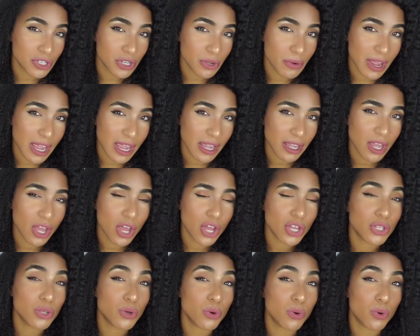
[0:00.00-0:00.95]
doing,
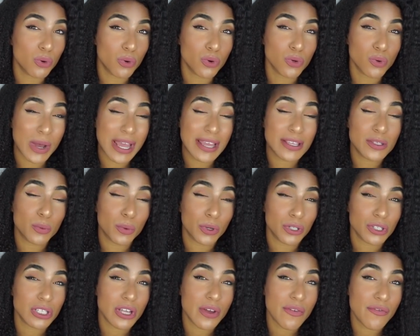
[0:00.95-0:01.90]
you always
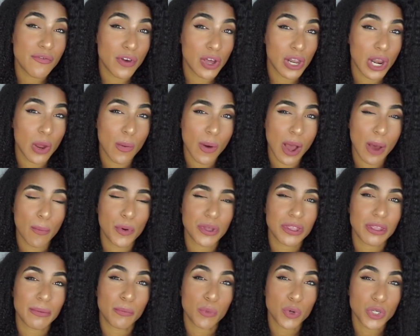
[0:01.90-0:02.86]
want to follow up
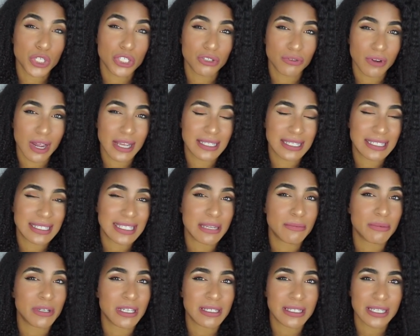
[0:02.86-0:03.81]
with a moisturizing
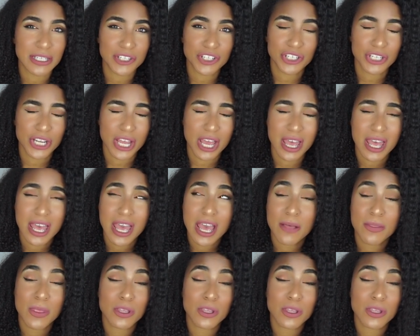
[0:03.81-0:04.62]
deep conditioner.